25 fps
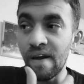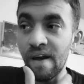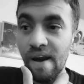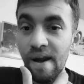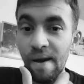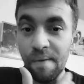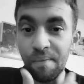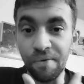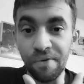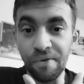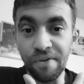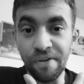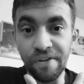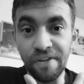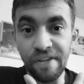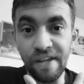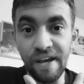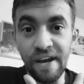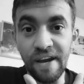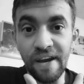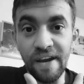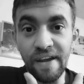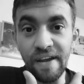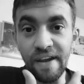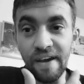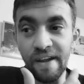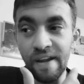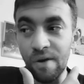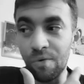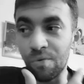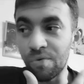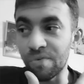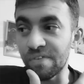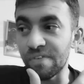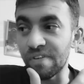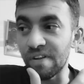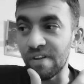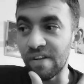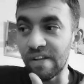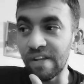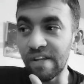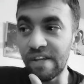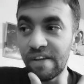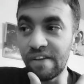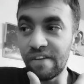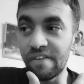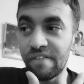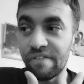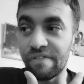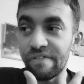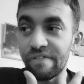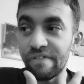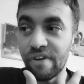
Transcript: I'm gonna die and I want to leave